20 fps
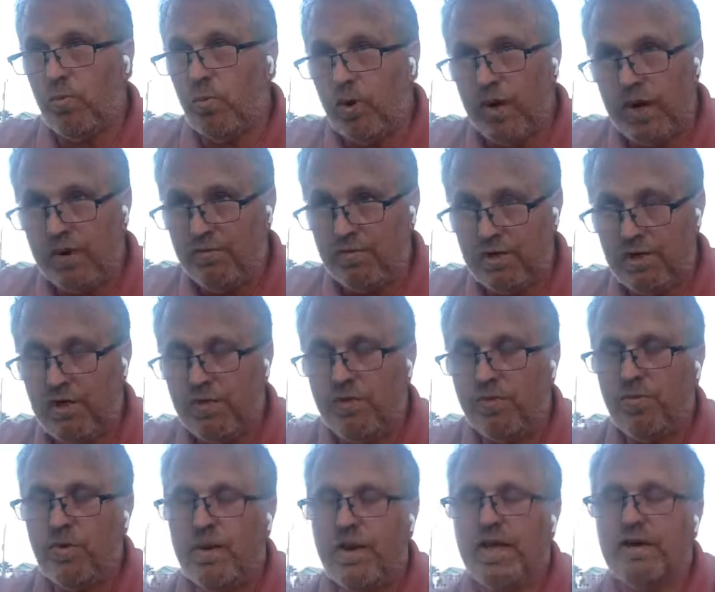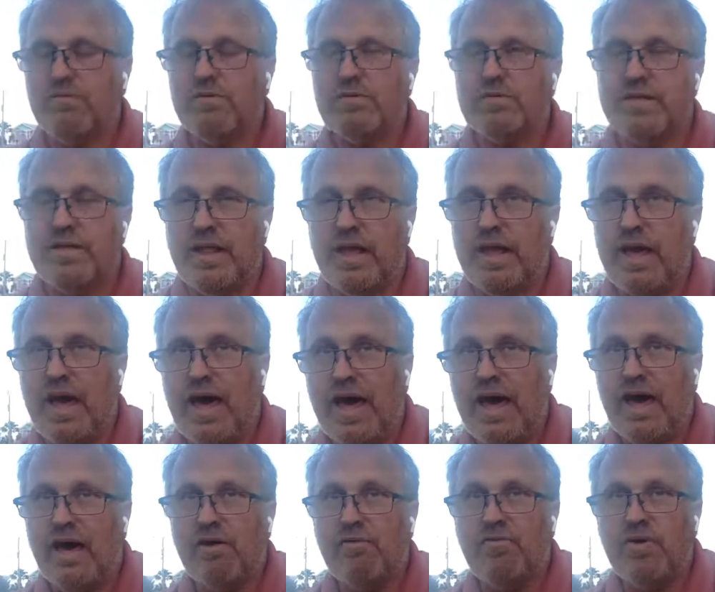or whatever, the levels that they
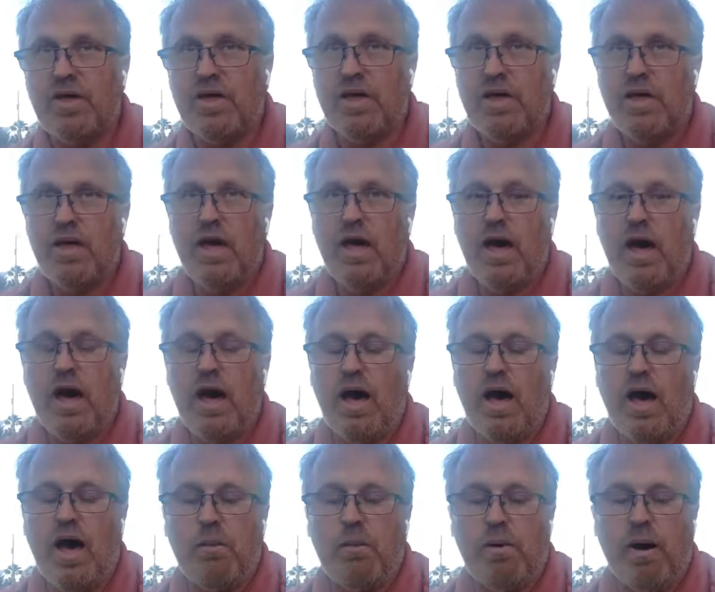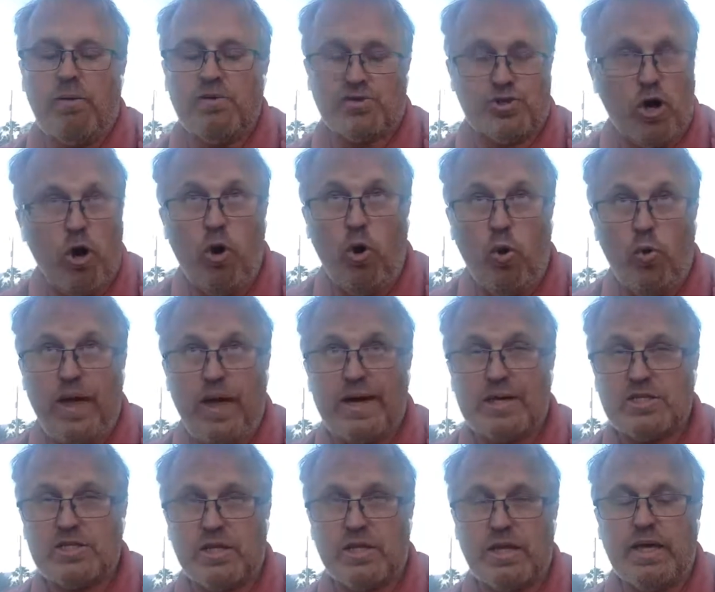have. I was gold
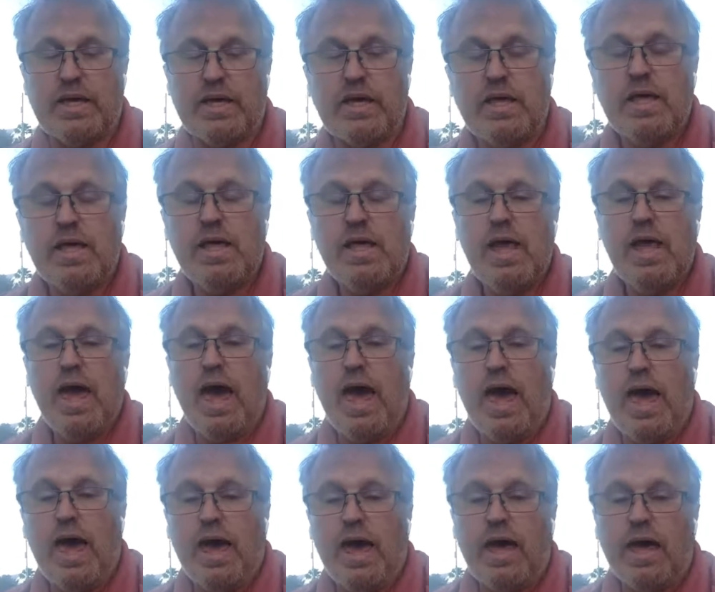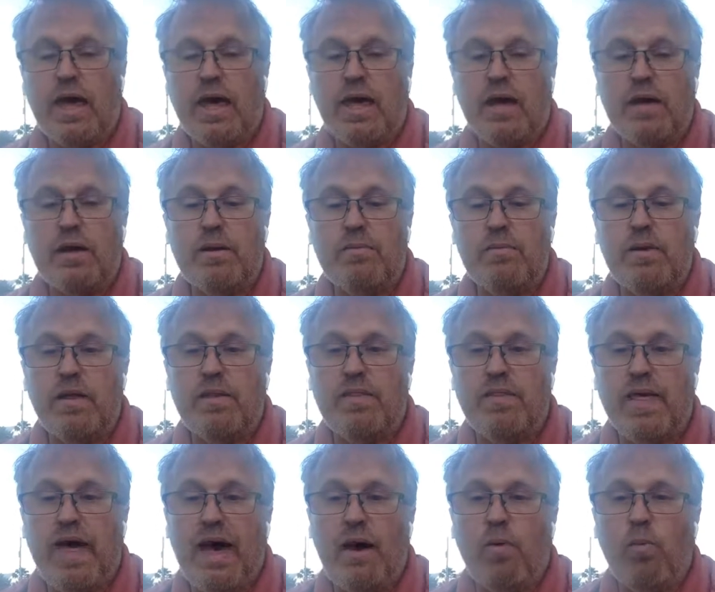actually, and
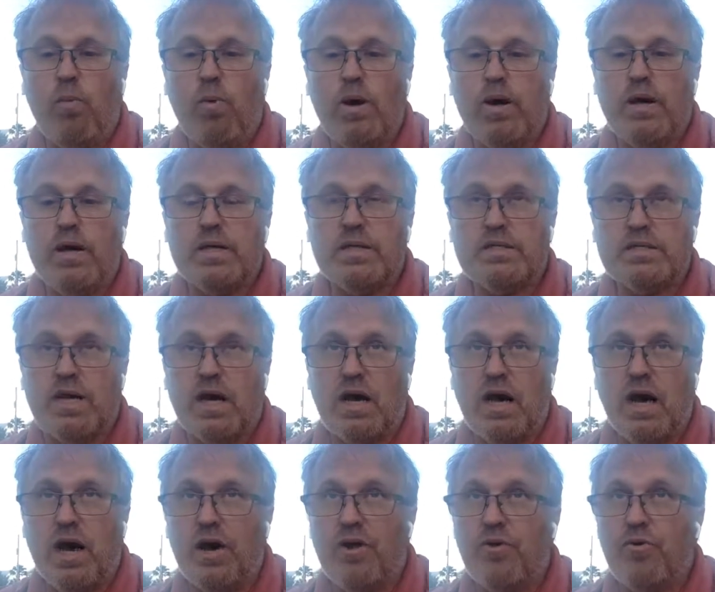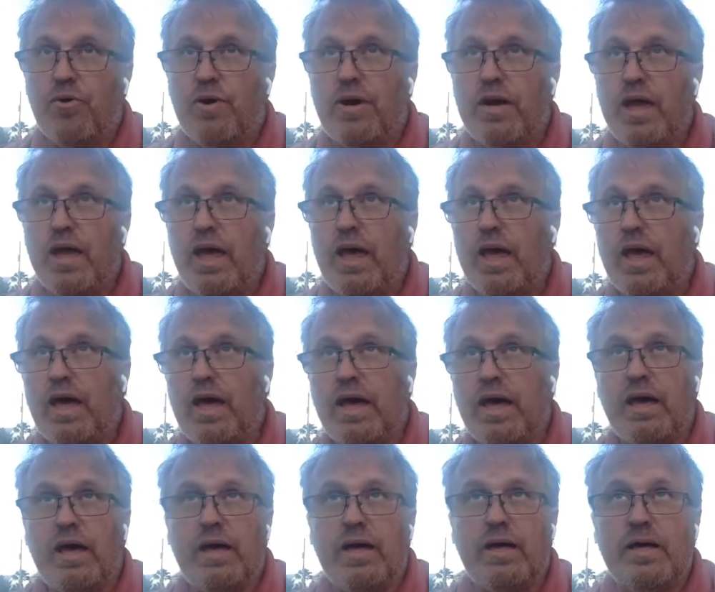that was 100
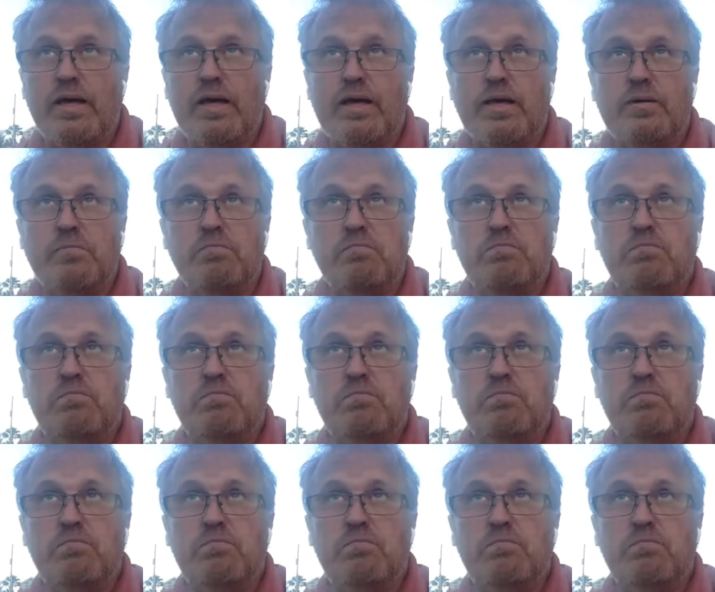and